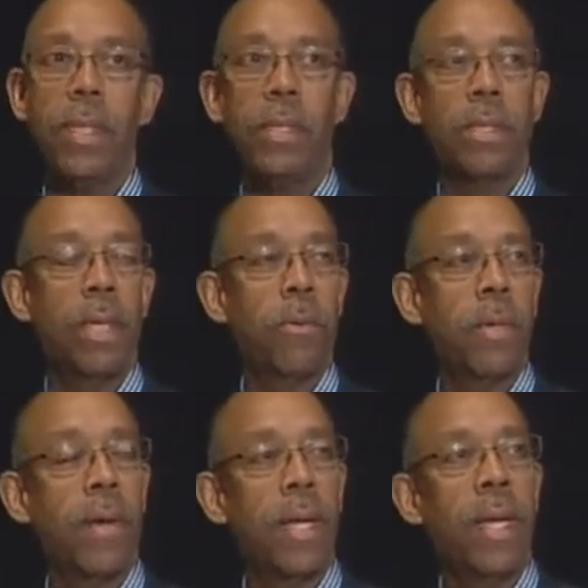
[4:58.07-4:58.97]
So that would be
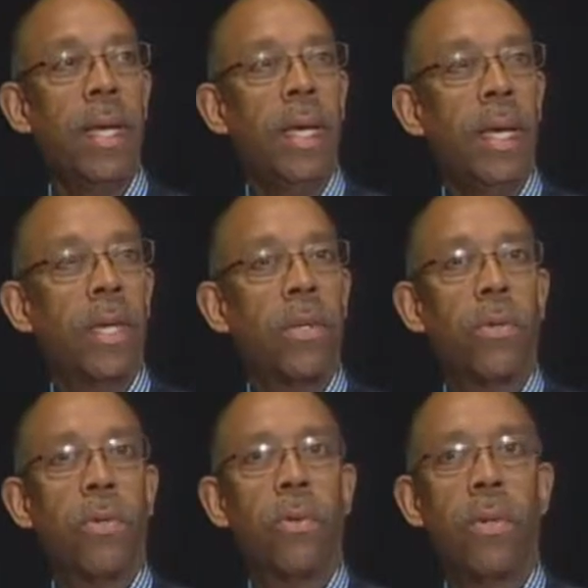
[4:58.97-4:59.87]
great.
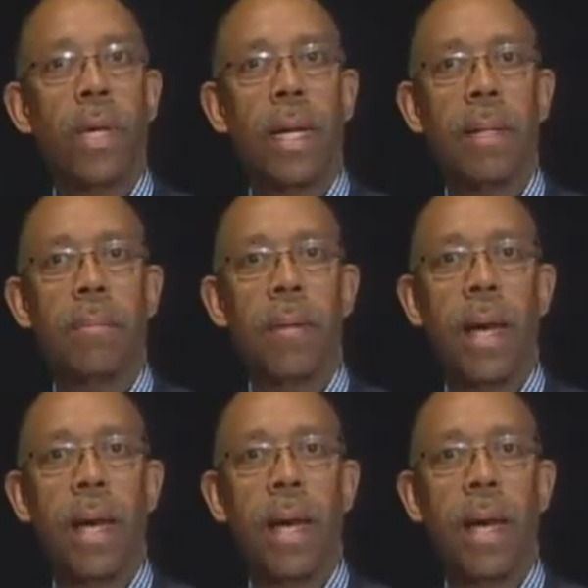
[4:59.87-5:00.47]
You, um,